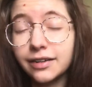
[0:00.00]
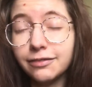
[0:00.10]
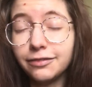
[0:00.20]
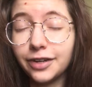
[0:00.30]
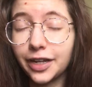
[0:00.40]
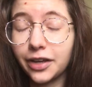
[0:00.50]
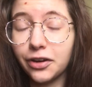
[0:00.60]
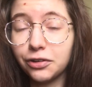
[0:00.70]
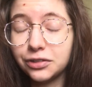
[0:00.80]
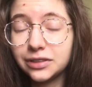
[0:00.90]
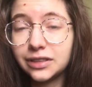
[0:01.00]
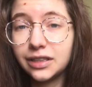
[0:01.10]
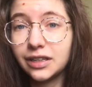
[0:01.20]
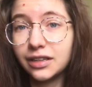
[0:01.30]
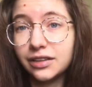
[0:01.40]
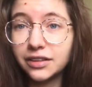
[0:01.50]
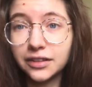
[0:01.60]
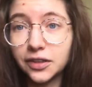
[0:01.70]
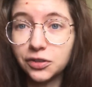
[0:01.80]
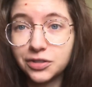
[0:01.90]
video.
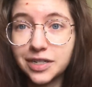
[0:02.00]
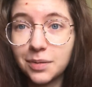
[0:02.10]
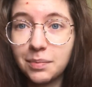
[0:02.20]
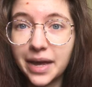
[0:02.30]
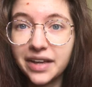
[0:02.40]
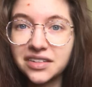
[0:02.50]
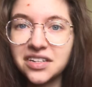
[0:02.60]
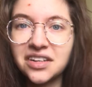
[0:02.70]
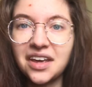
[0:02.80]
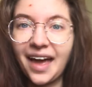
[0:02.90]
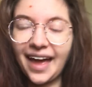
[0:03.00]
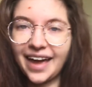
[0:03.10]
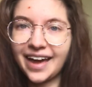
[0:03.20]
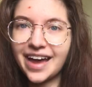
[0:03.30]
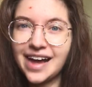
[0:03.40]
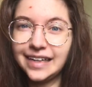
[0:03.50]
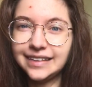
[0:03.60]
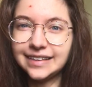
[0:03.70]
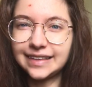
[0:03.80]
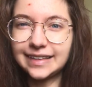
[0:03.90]
Little tidbit,
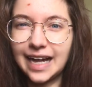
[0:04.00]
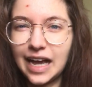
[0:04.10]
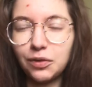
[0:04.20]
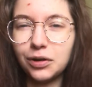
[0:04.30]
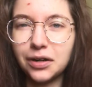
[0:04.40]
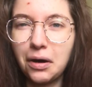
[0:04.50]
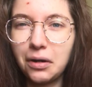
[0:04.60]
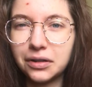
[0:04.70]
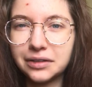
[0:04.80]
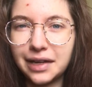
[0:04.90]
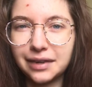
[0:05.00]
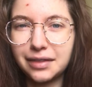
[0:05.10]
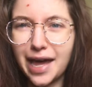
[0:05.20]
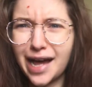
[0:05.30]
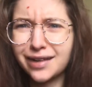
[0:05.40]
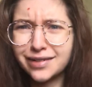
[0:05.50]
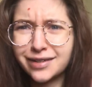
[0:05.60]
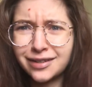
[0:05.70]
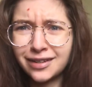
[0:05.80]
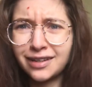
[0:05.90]
and I will link that
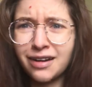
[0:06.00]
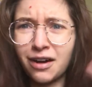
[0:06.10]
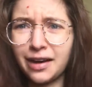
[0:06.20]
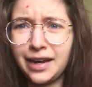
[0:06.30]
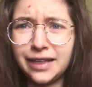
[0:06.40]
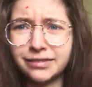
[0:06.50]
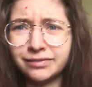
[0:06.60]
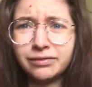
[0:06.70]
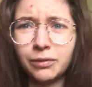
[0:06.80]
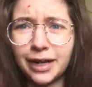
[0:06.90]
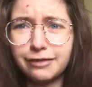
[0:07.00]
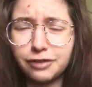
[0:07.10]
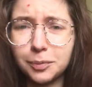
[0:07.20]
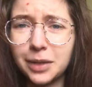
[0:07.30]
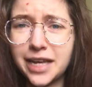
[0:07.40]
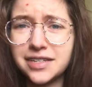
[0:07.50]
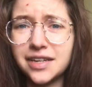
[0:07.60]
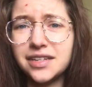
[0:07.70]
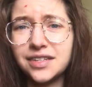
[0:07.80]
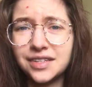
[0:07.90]
in whatever
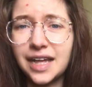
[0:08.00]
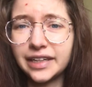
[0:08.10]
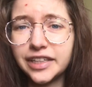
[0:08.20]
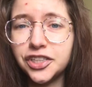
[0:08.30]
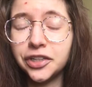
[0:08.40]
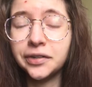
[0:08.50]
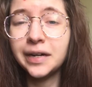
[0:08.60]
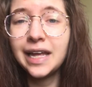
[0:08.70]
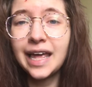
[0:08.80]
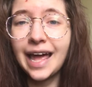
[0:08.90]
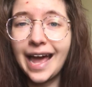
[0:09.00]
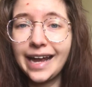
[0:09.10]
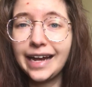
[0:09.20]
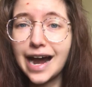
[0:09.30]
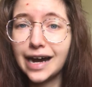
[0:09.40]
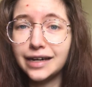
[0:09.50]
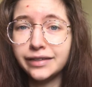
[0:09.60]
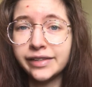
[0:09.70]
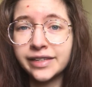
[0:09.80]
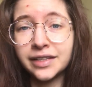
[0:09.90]
places that I do.
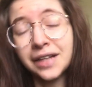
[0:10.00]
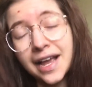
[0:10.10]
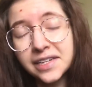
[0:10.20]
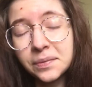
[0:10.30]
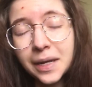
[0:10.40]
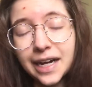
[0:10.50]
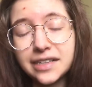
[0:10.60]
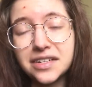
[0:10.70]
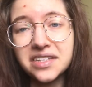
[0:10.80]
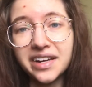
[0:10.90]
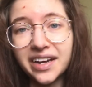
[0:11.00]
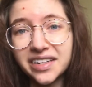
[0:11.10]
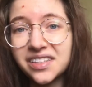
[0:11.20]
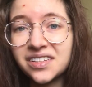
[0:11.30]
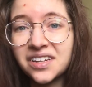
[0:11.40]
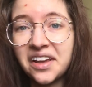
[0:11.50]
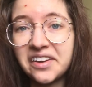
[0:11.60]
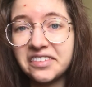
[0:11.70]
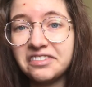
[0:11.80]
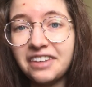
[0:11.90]
And last week I discussed
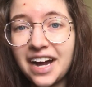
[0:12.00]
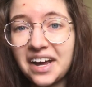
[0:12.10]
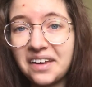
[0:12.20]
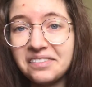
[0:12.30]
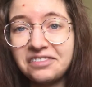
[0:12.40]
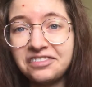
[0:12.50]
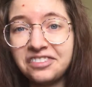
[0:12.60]
five